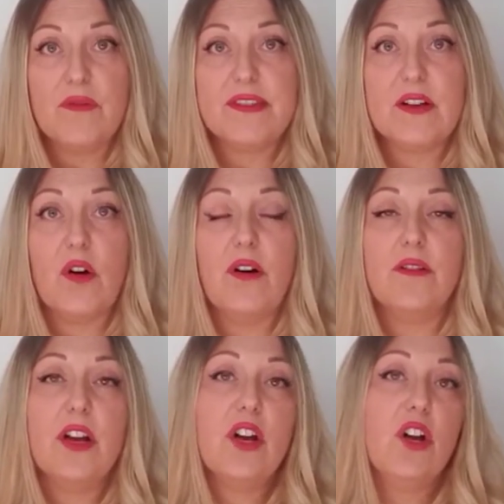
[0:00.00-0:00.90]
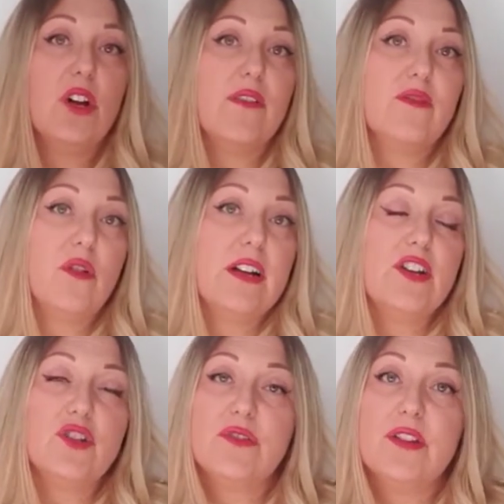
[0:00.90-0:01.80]
Obviously I've got a lot of
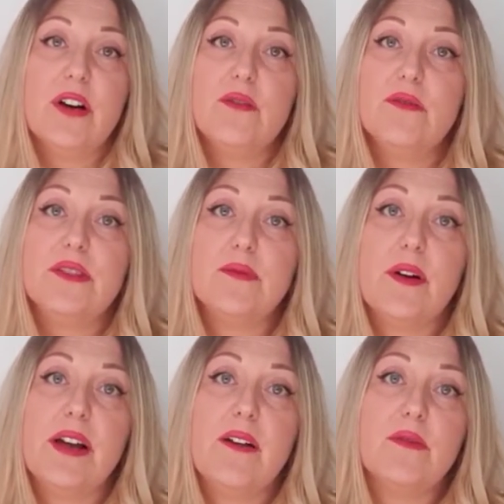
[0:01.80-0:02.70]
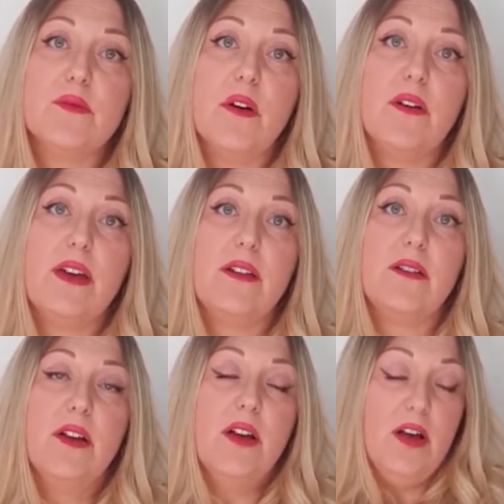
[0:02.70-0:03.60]
knowledge on those, where I was working